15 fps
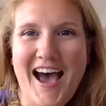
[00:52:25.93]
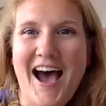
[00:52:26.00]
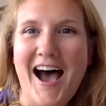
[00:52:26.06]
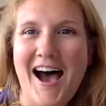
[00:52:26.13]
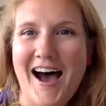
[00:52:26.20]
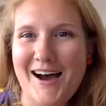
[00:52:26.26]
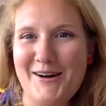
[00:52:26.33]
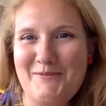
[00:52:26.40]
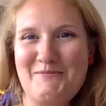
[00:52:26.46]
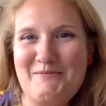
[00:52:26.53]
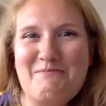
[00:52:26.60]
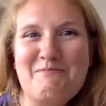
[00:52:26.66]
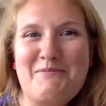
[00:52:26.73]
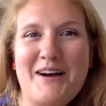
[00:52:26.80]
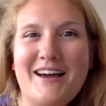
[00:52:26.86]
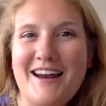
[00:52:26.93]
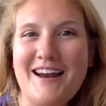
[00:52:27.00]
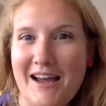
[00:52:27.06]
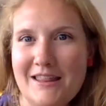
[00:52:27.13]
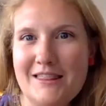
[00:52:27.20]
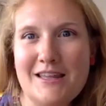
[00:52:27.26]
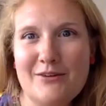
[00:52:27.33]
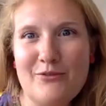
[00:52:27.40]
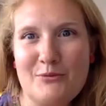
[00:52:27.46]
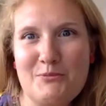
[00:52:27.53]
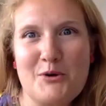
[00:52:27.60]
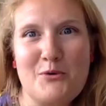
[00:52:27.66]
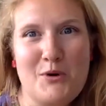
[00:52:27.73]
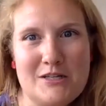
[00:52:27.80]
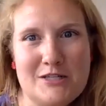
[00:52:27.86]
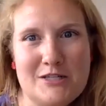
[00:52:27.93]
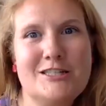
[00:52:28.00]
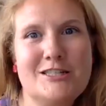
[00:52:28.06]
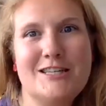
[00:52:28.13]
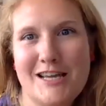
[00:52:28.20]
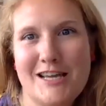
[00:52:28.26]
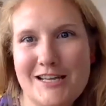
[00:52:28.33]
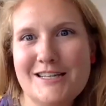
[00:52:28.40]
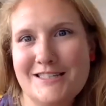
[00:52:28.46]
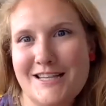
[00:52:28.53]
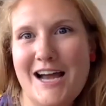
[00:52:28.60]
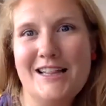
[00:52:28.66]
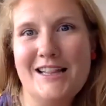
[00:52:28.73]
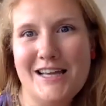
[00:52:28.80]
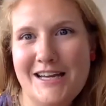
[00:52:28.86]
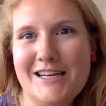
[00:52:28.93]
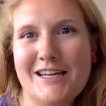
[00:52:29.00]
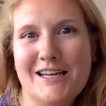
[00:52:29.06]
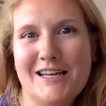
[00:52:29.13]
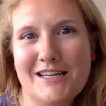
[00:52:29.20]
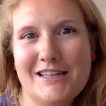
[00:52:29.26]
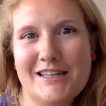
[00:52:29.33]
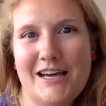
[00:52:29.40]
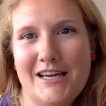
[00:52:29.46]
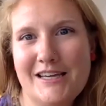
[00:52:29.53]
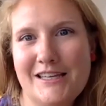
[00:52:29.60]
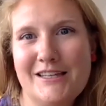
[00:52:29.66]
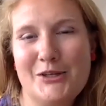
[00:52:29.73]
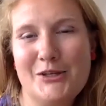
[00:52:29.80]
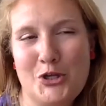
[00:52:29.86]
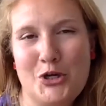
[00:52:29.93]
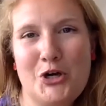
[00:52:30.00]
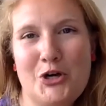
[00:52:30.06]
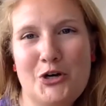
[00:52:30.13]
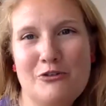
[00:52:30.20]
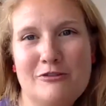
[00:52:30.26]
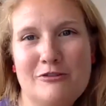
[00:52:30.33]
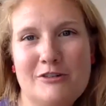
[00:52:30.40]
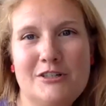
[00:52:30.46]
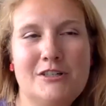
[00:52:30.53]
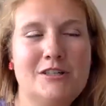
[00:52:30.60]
But I think from the questions today, it is highlighting like, the